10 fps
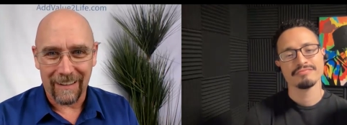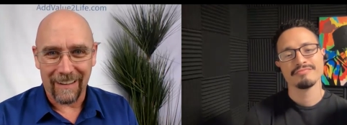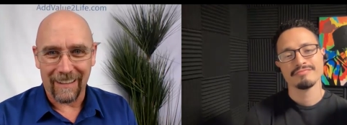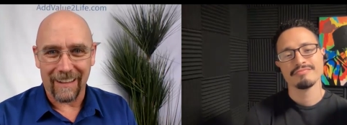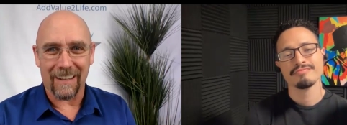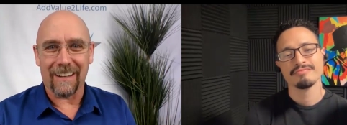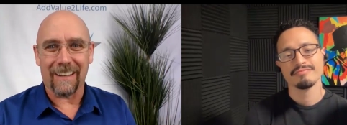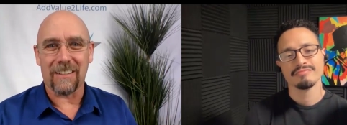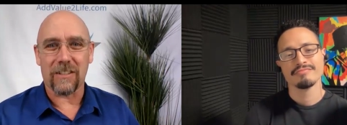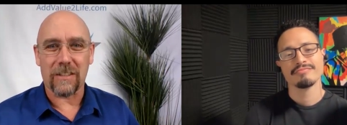Speaker 1: than
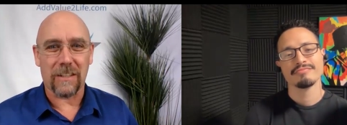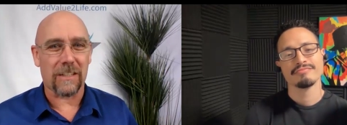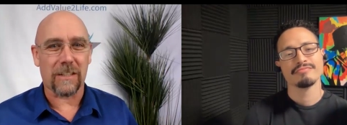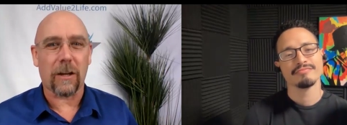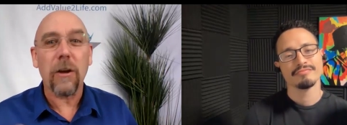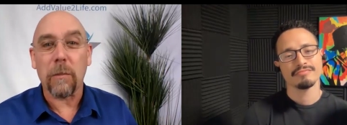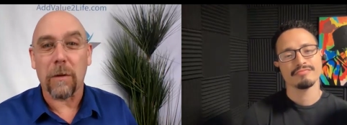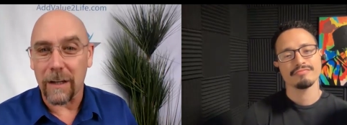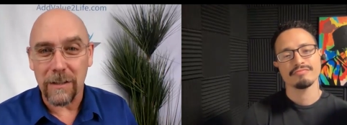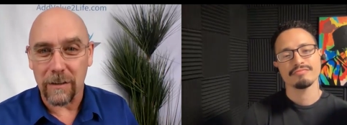than just this
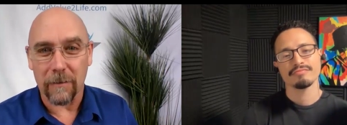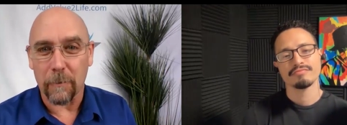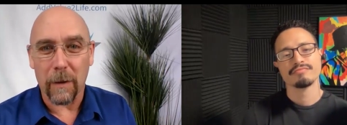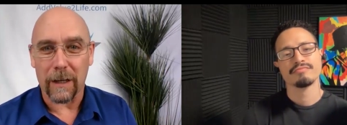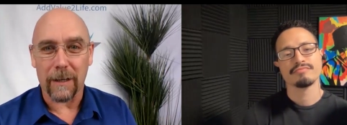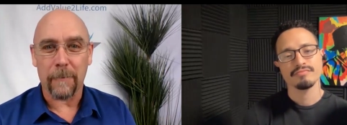accumulation of money